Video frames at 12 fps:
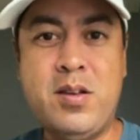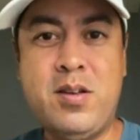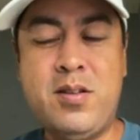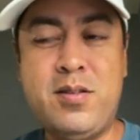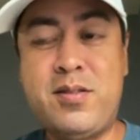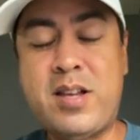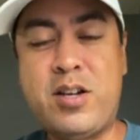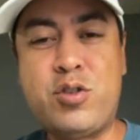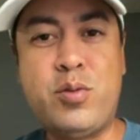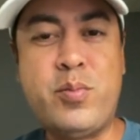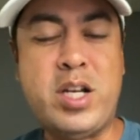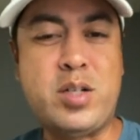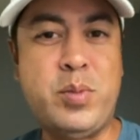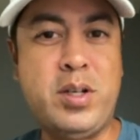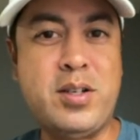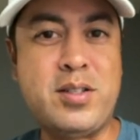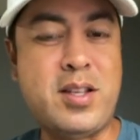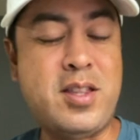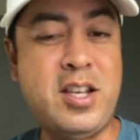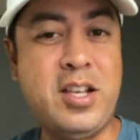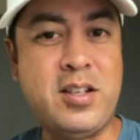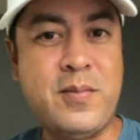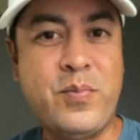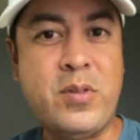this actual match, because I
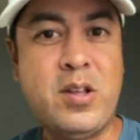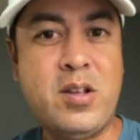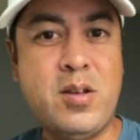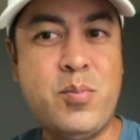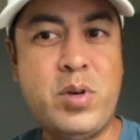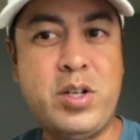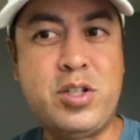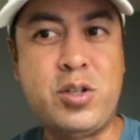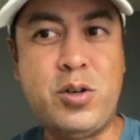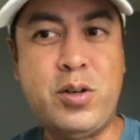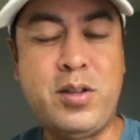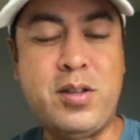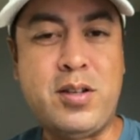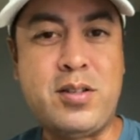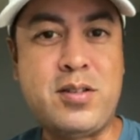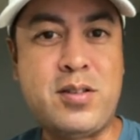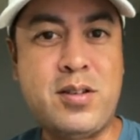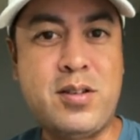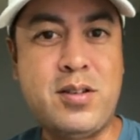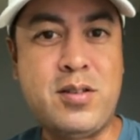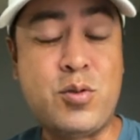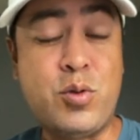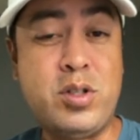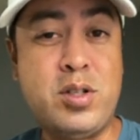think by showing this,
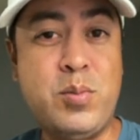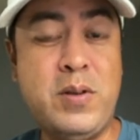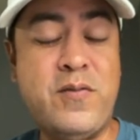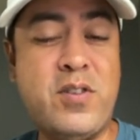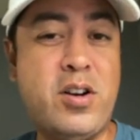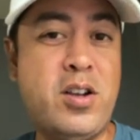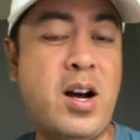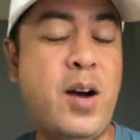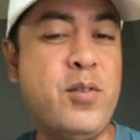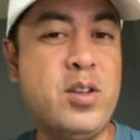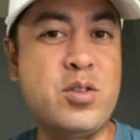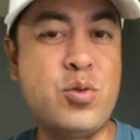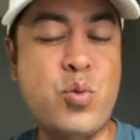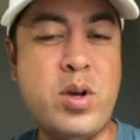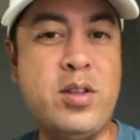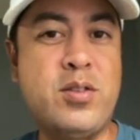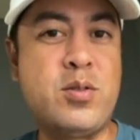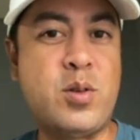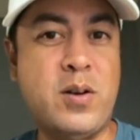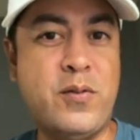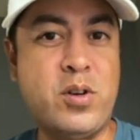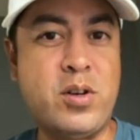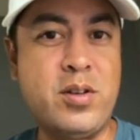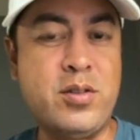it's going to be very obvious when the
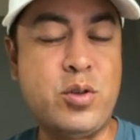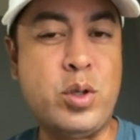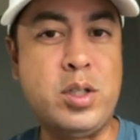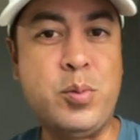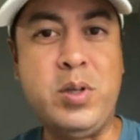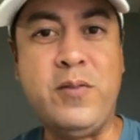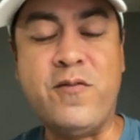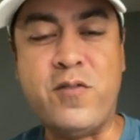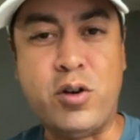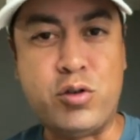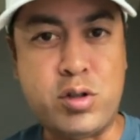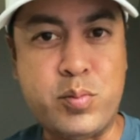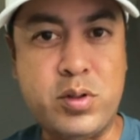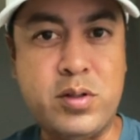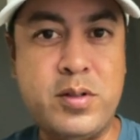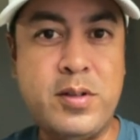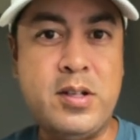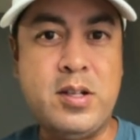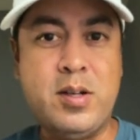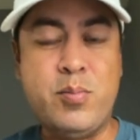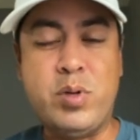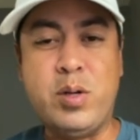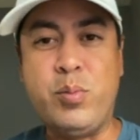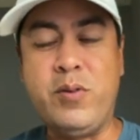server is going to be vulnerable.
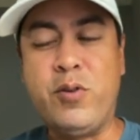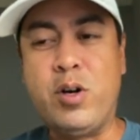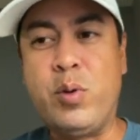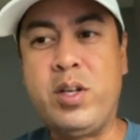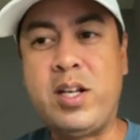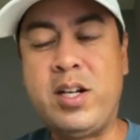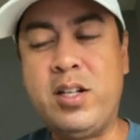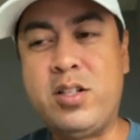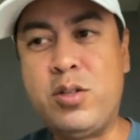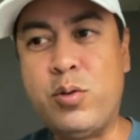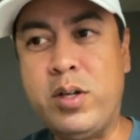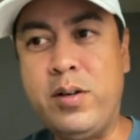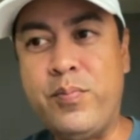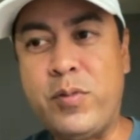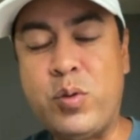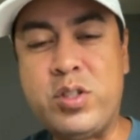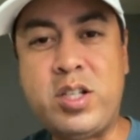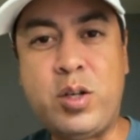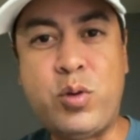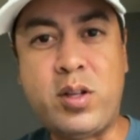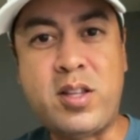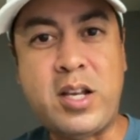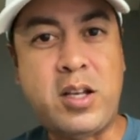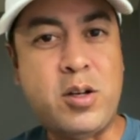But before we get into it, I want to say a
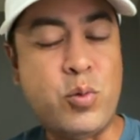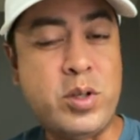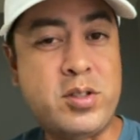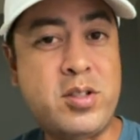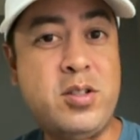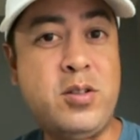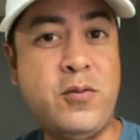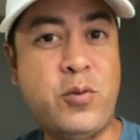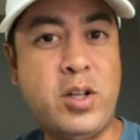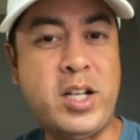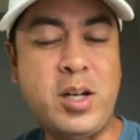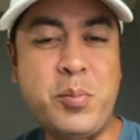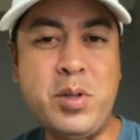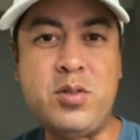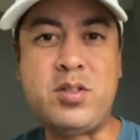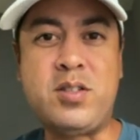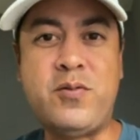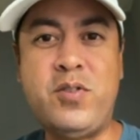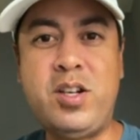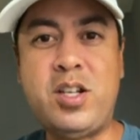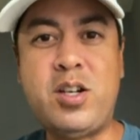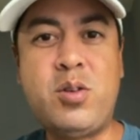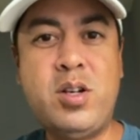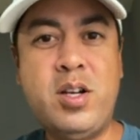quick thank you to Winston Du for letting me use this
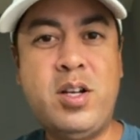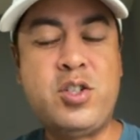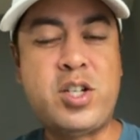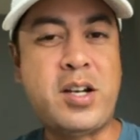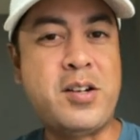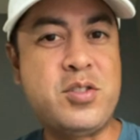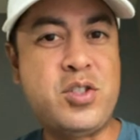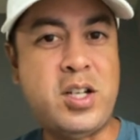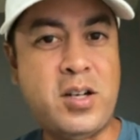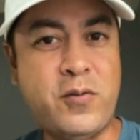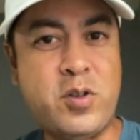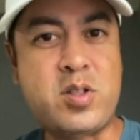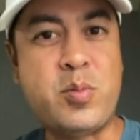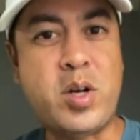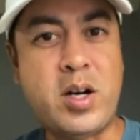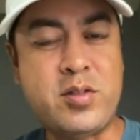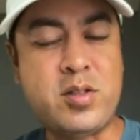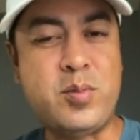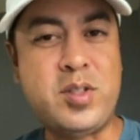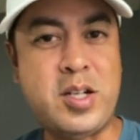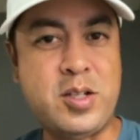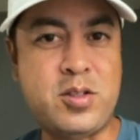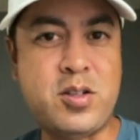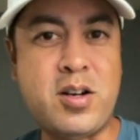video. Check out his channel for some awesome
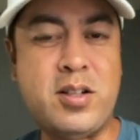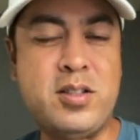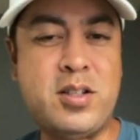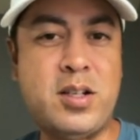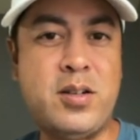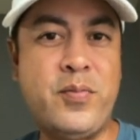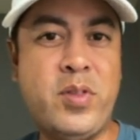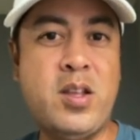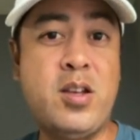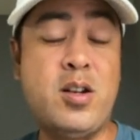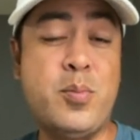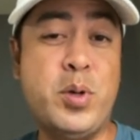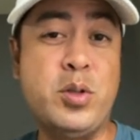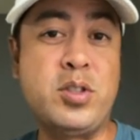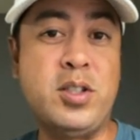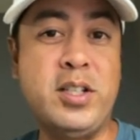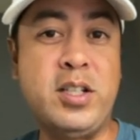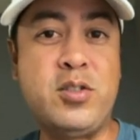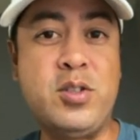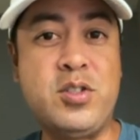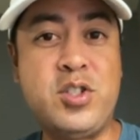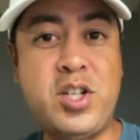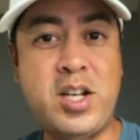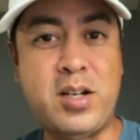tennis content, and I'll post a link to
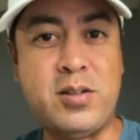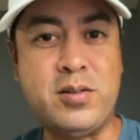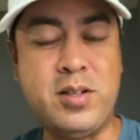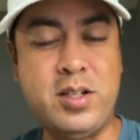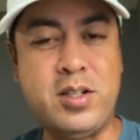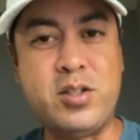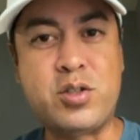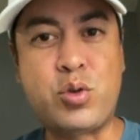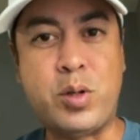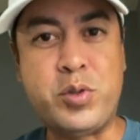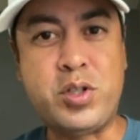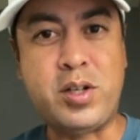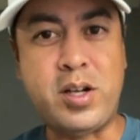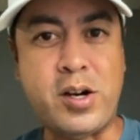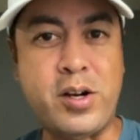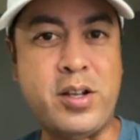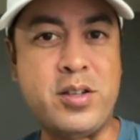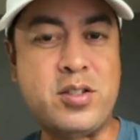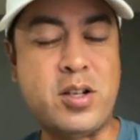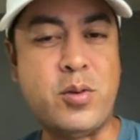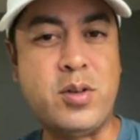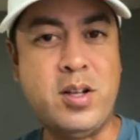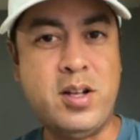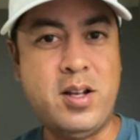his channel in the description area.
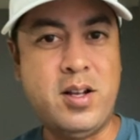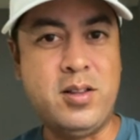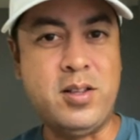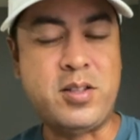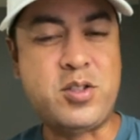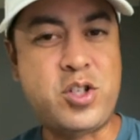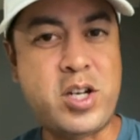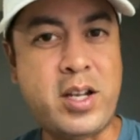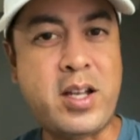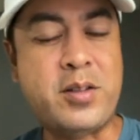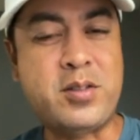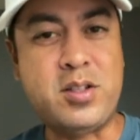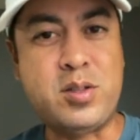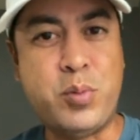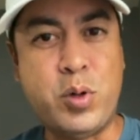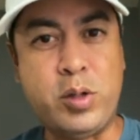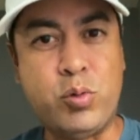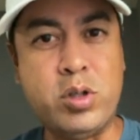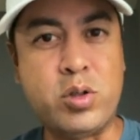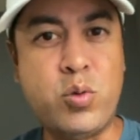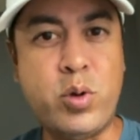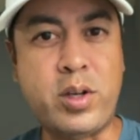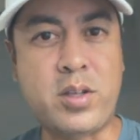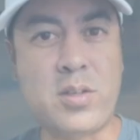So let's check out this point real quick.